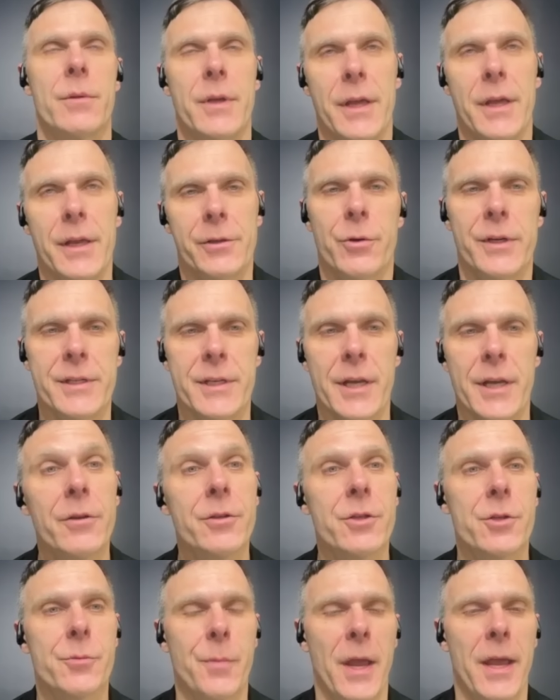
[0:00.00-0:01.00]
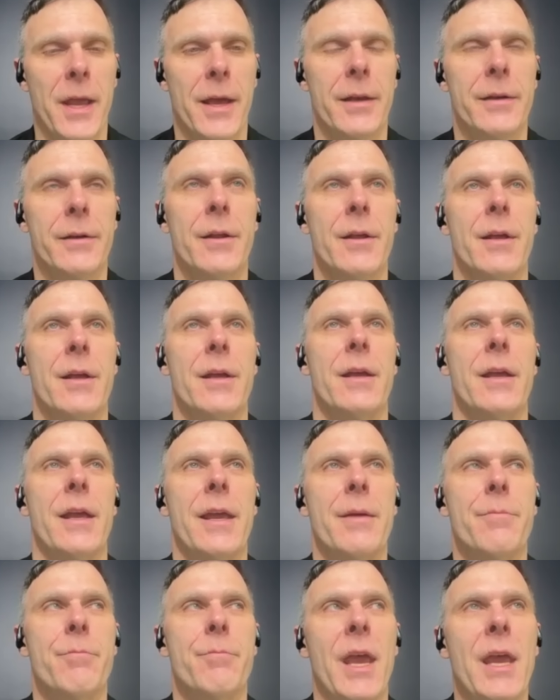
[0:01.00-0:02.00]
increase health span.
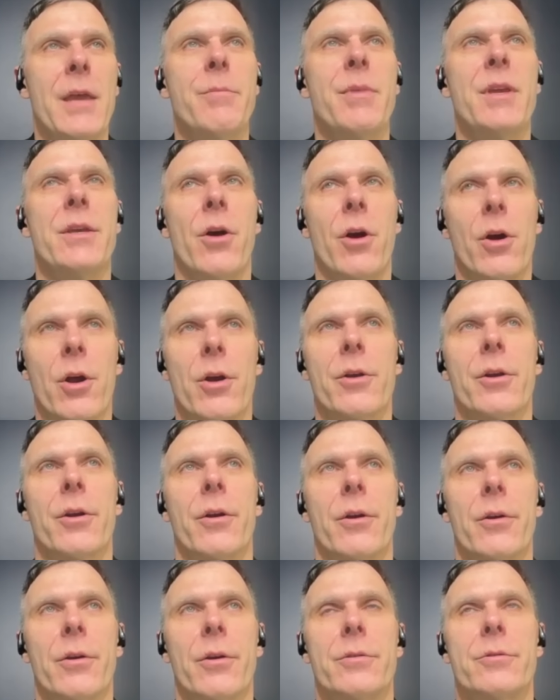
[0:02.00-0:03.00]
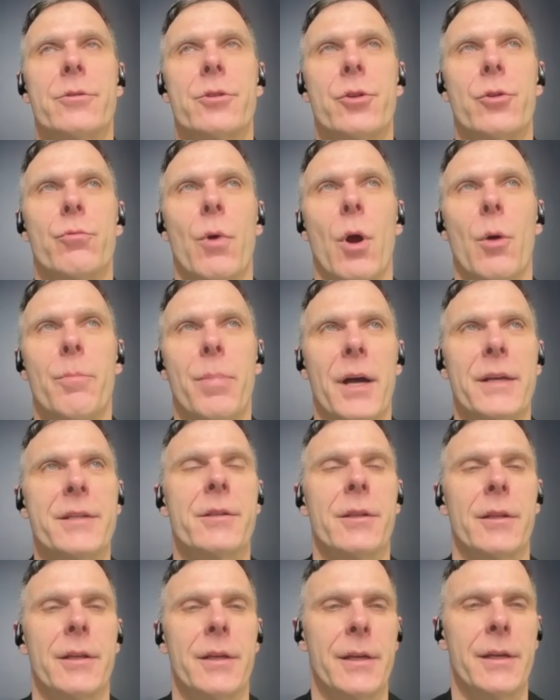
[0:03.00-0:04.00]
It may be harder to
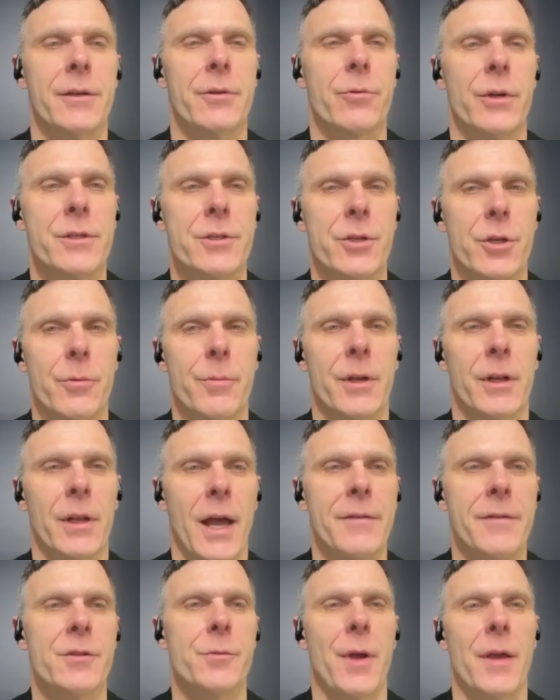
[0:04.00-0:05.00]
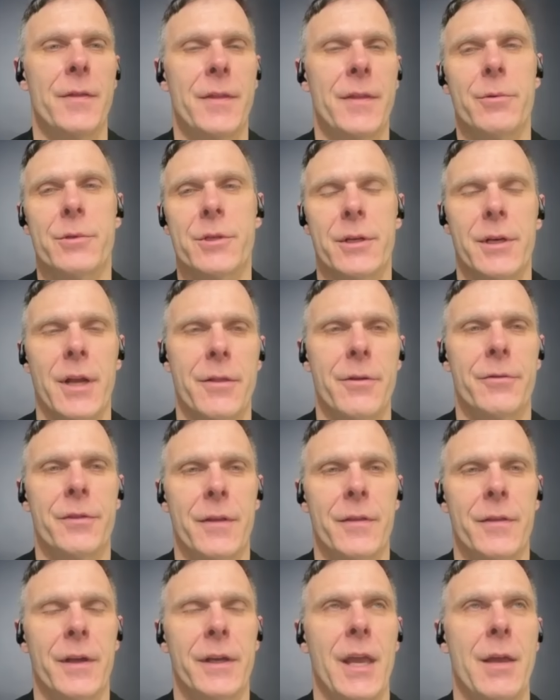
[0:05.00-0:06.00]
robustly increase human lifespan. That was another
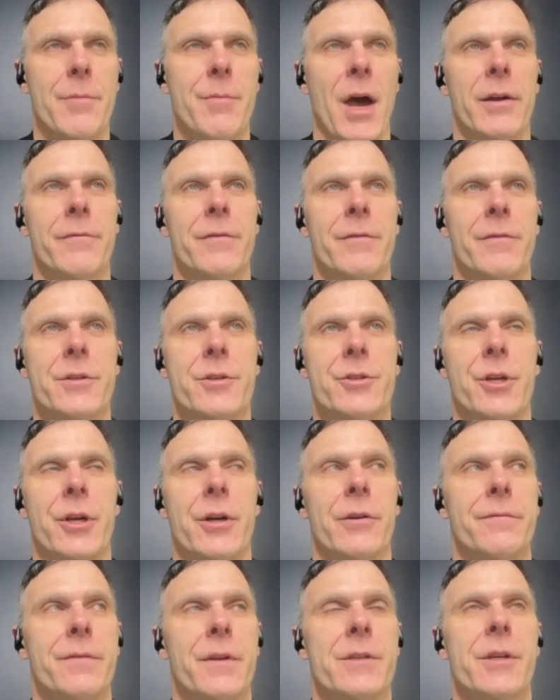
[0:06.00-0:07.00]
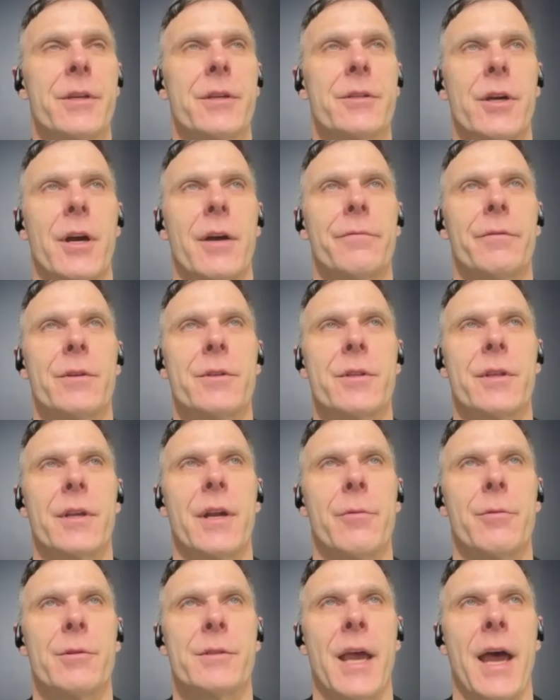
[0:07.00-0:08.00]
thing that came out of this gerophysics conference that
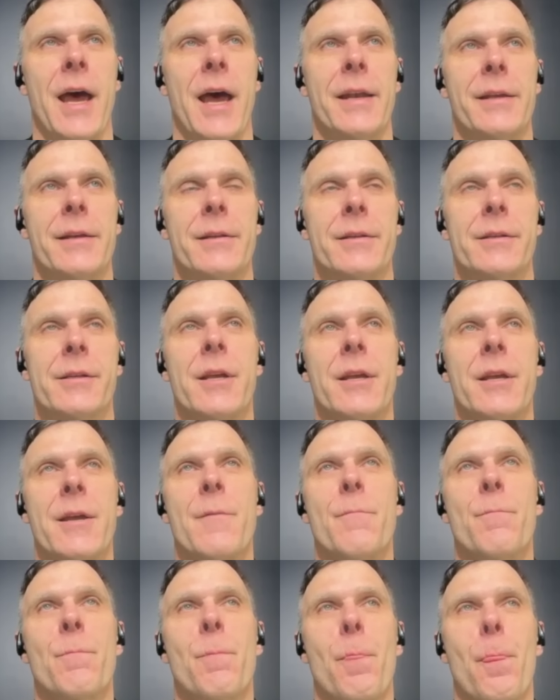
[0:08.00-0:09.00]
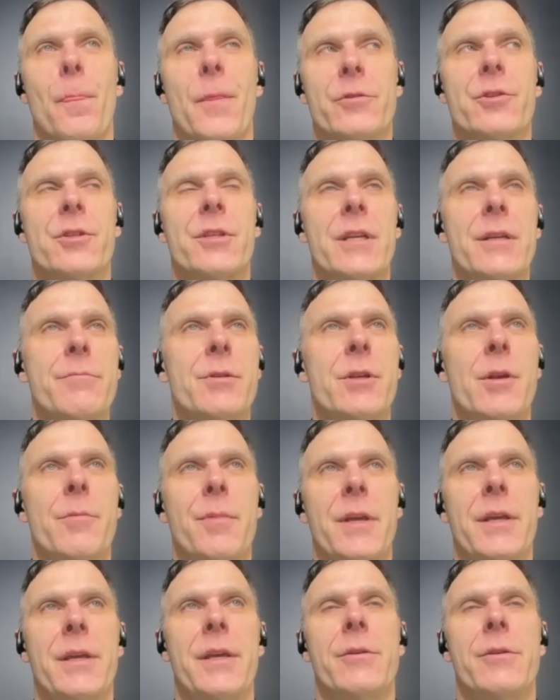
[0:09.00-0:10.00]
I was at, is there seems to
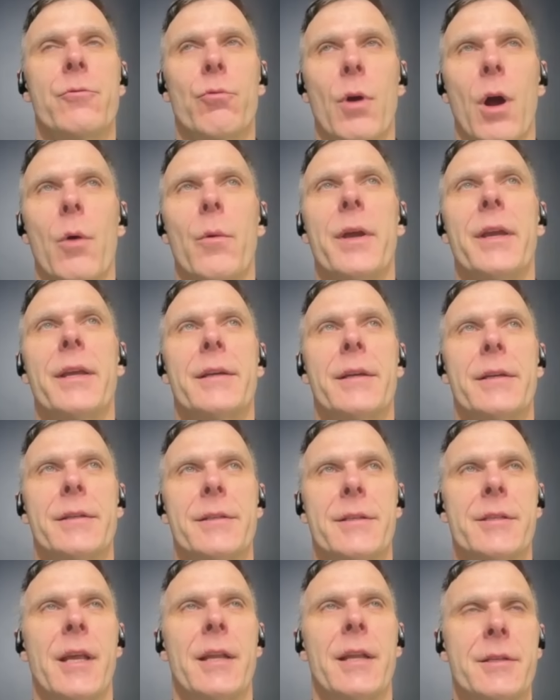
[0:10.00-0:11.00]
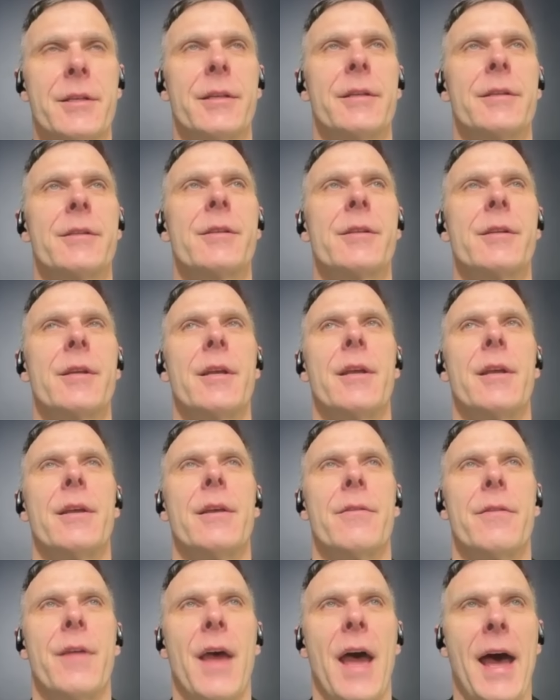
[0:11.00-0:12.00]
be growing consensus
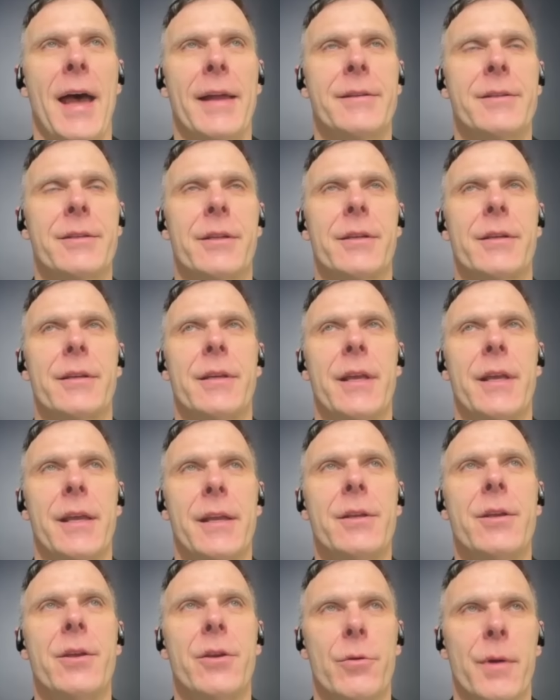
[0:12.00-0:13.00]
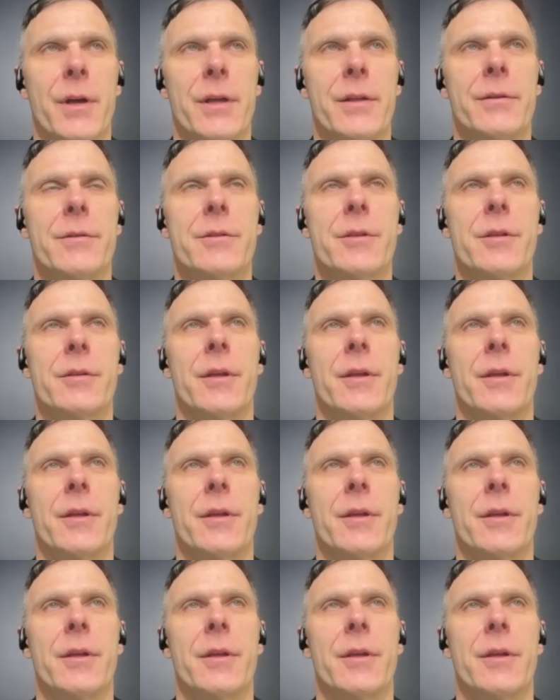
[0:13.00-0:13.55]
that in humans,